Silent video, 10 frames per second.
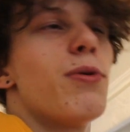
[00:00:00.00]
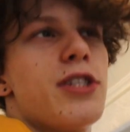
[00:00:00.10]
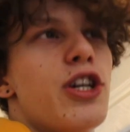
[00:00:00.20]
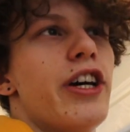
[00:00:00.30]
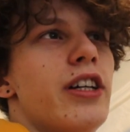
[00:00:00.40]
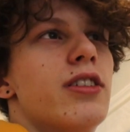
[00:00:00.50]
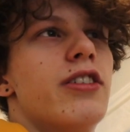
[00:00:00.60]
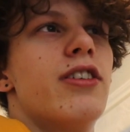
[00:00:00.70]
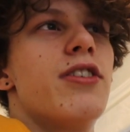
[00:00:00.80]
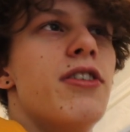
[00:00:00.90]
So it's good.
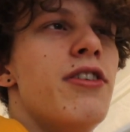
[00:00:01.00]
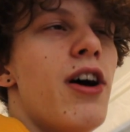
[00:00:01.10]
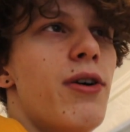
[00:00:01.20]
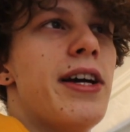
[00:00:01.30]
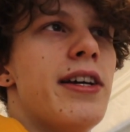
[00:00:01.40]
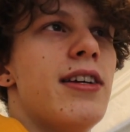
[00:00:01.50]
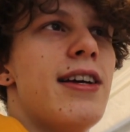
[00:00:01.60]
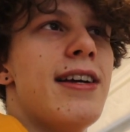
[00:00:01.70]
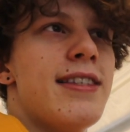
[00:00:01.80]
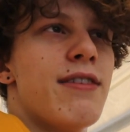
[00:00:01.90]

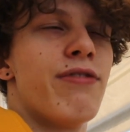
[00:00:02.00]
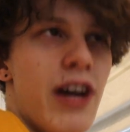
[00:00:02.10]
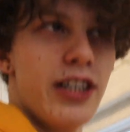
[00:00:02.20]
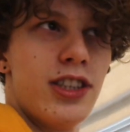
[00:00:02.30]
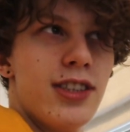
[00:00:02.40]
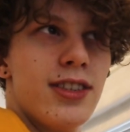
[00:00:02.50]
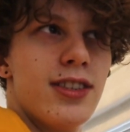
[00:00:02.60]
Is it fresh?